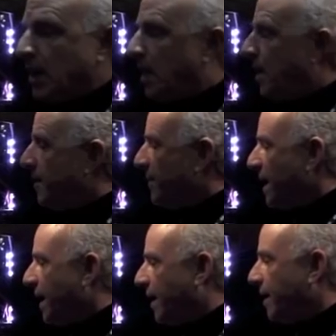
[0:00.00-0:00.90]
Um,
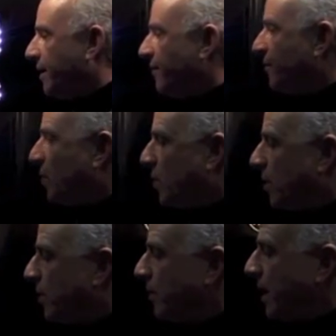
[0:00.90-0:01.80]
and
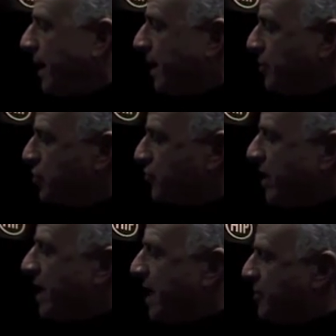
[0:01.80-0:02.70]
for a
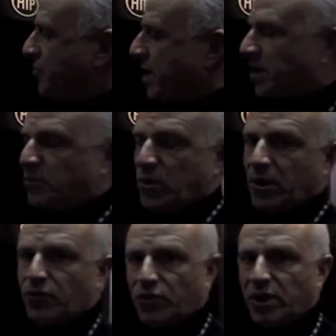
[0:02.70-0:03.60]
straight hydronic boiler,